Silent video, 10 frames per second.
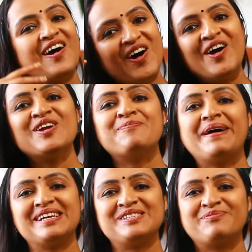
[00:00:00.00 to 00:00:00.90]
or your
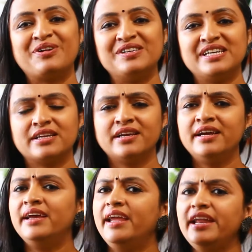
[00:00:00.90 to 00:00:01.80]
passion project.
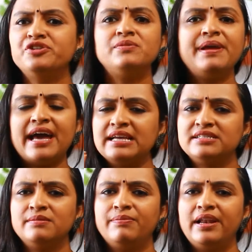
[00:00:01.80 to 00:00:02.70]
It could be
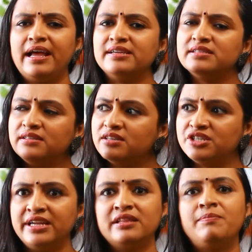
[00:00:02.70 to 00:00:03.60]
as simple as
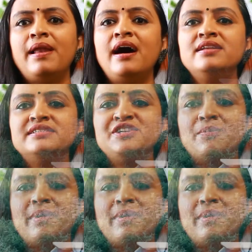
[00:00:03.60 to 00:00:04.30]
nurturing the plants in your